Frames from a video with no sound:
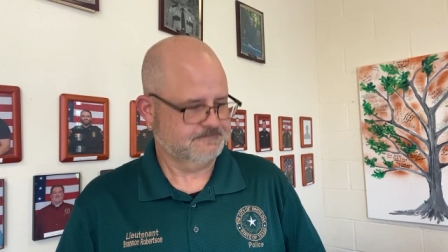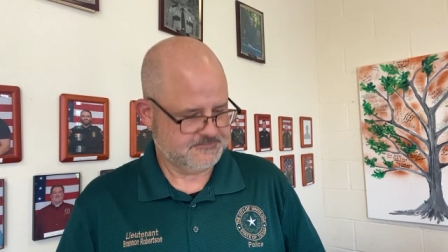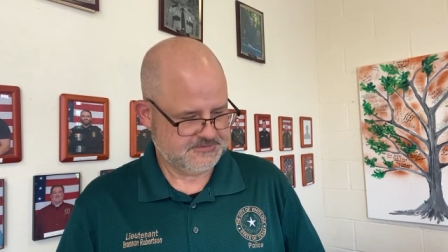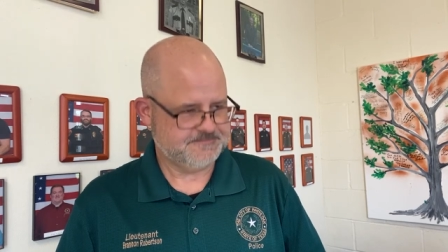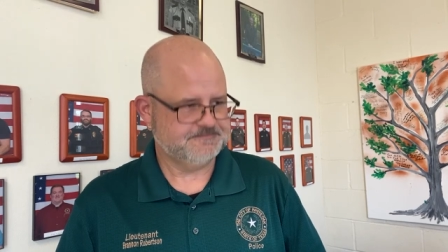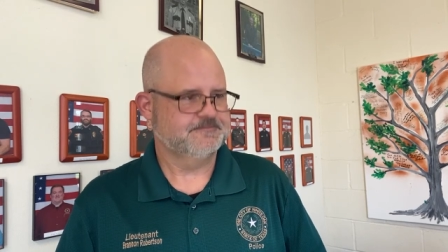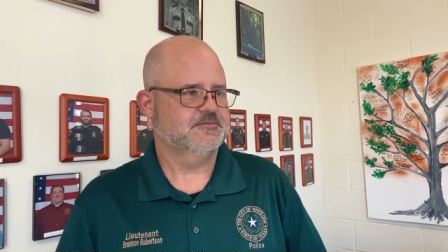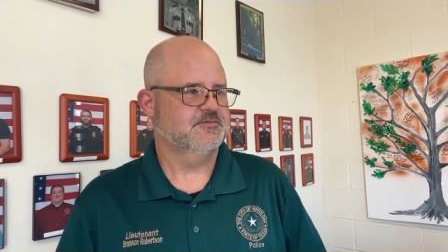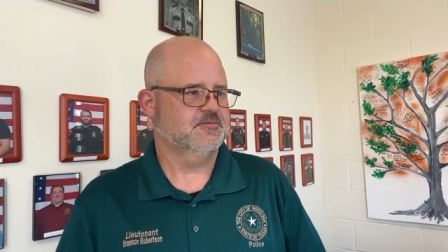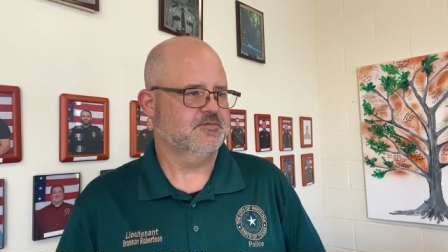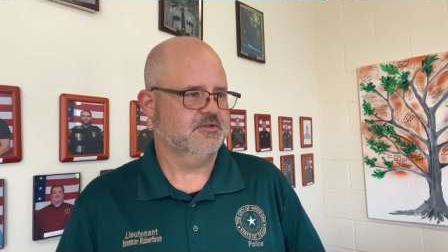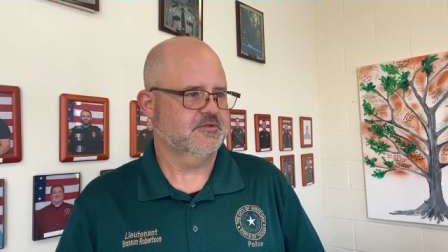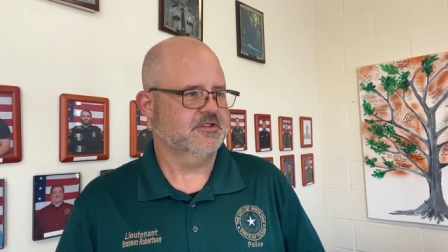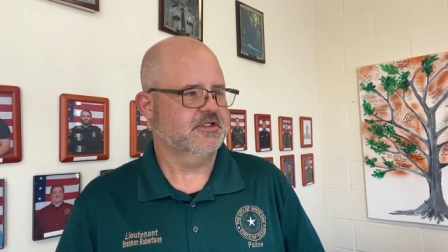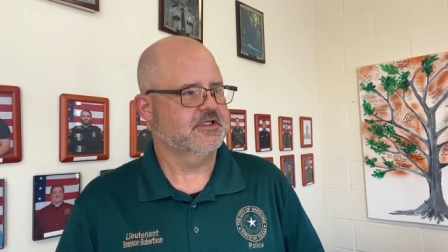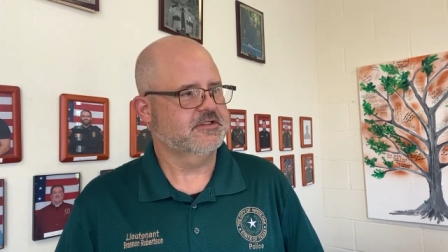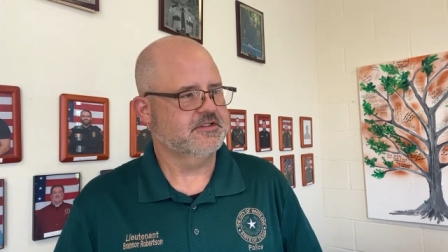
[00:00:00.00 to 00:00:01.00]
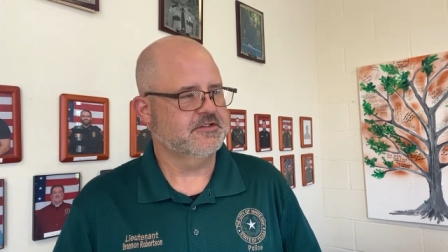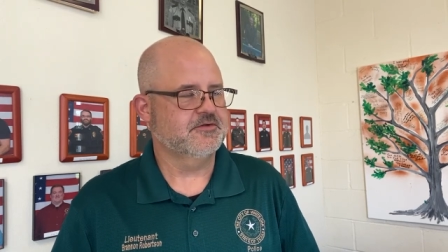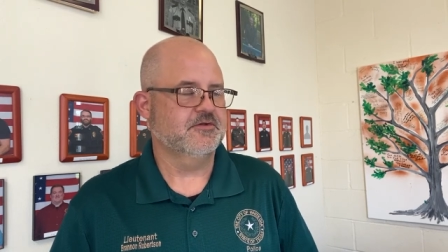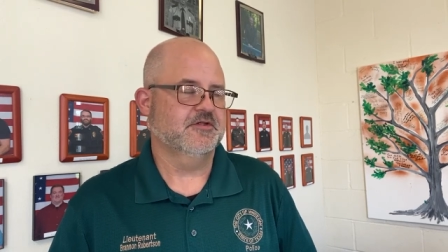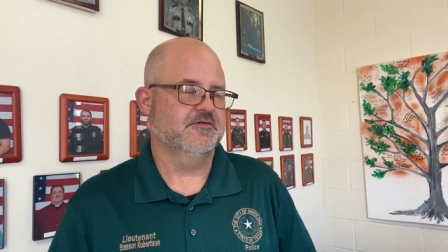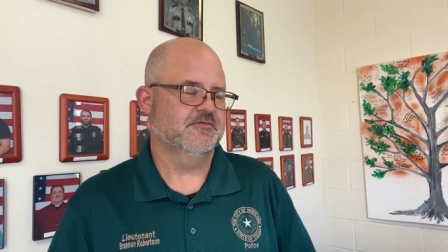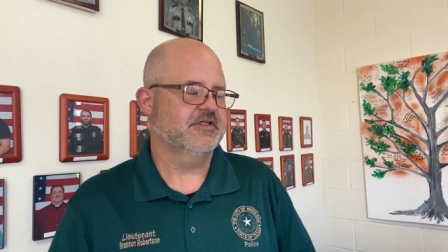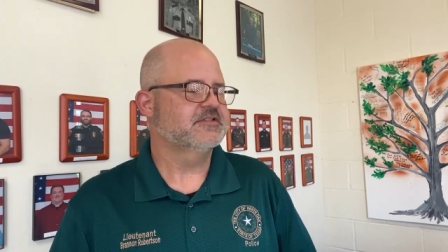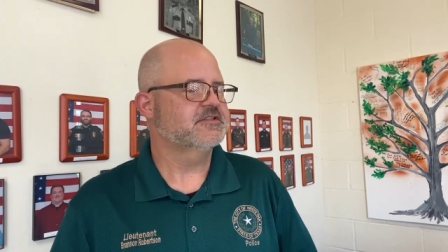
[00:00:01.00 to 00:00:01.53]
Yeah, we're going to continue
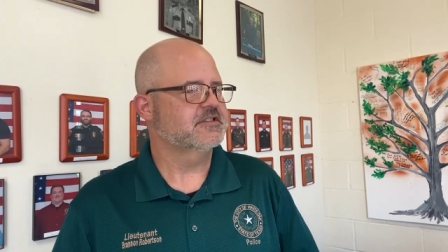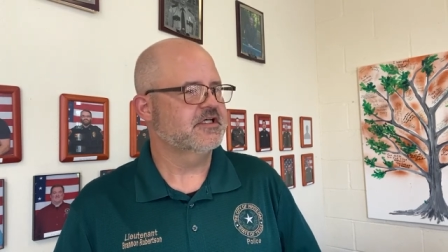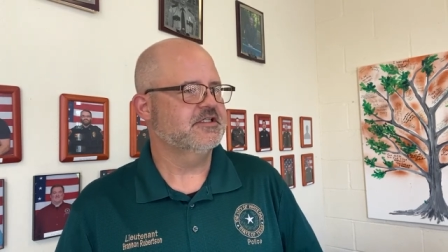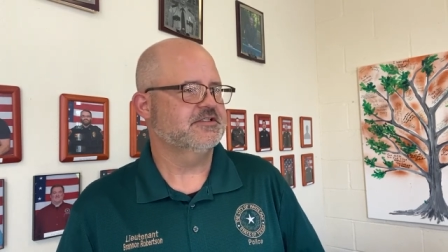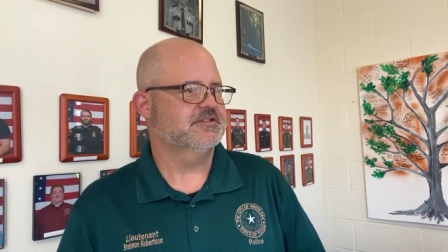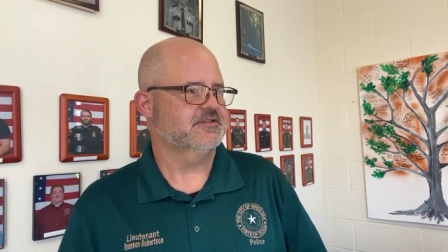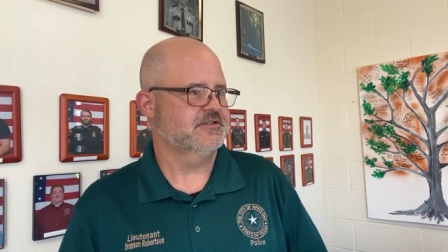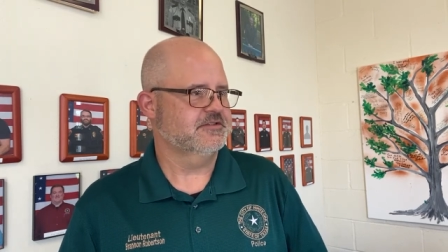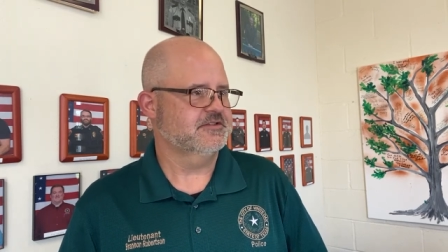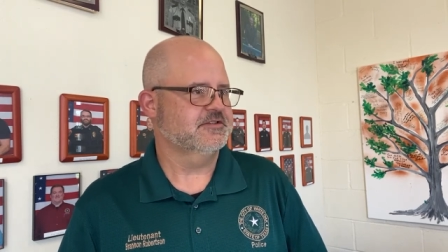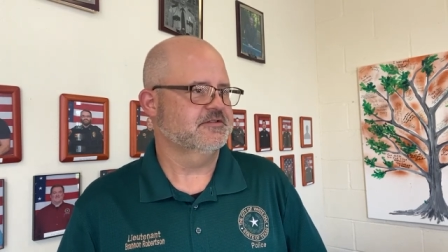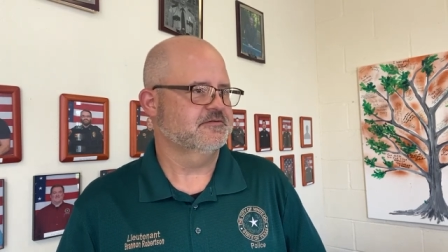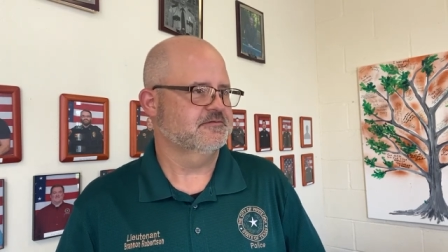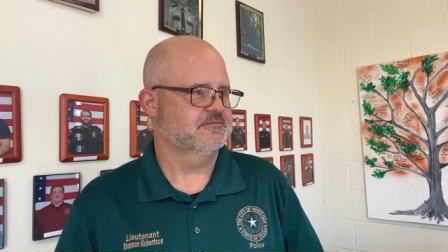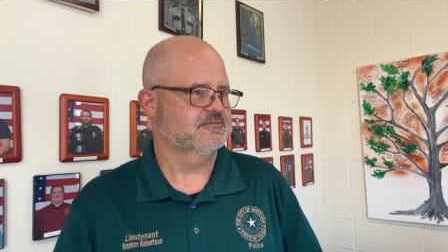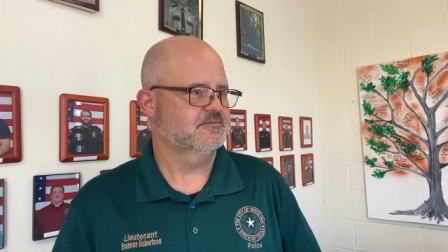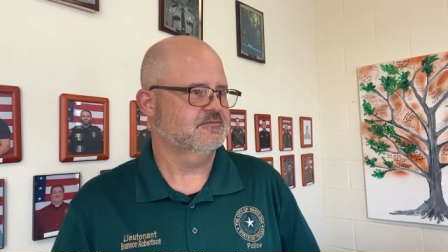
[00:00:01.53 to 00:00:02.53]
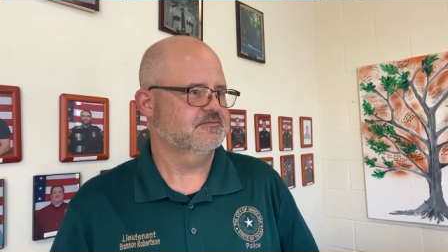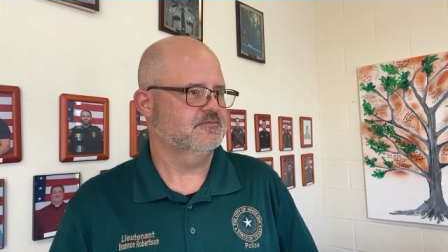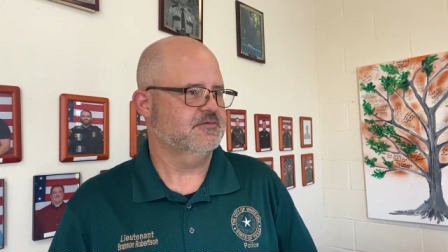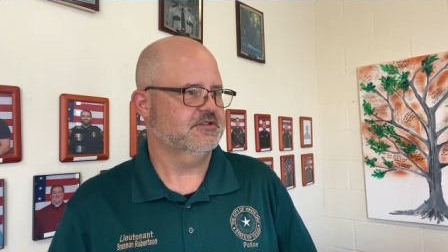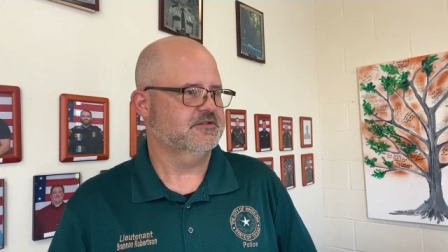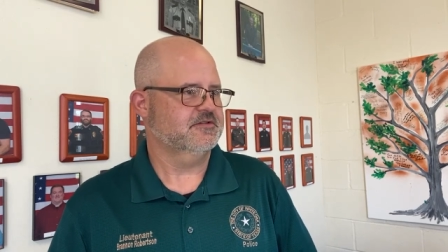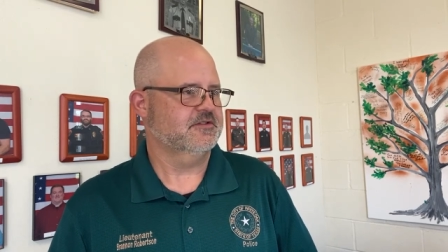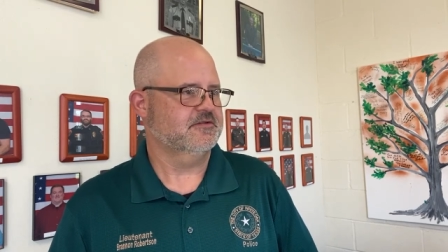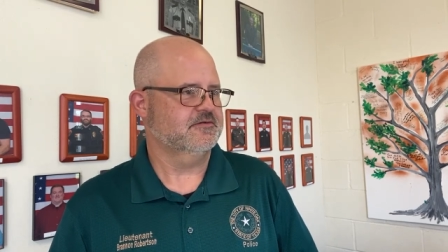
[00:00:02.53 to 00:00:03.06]
the investigation, and when
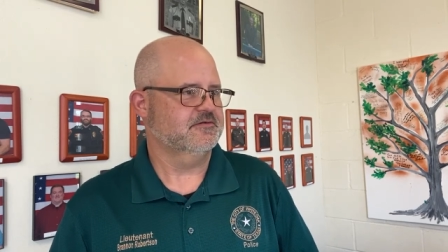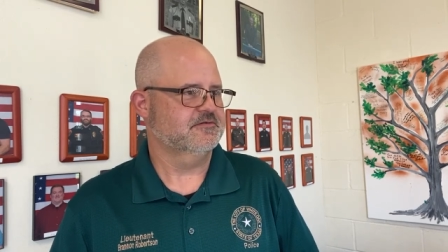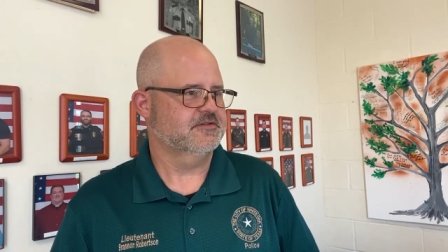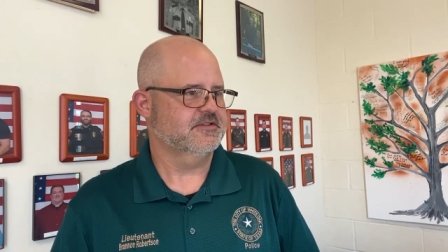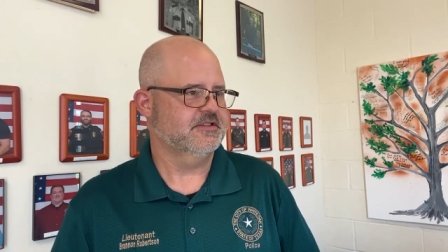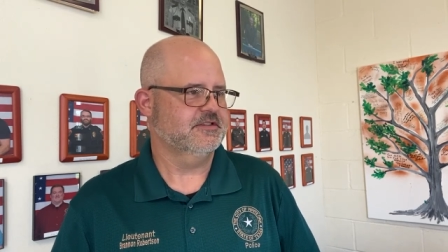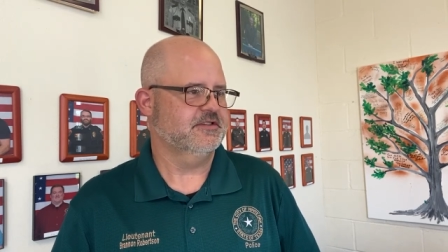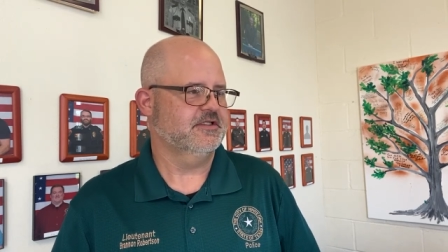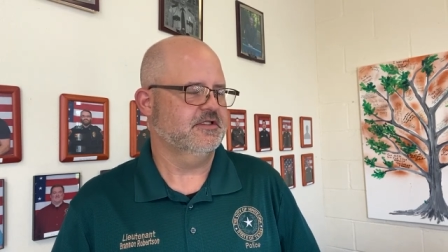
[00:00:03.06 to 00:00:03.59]
it's all said and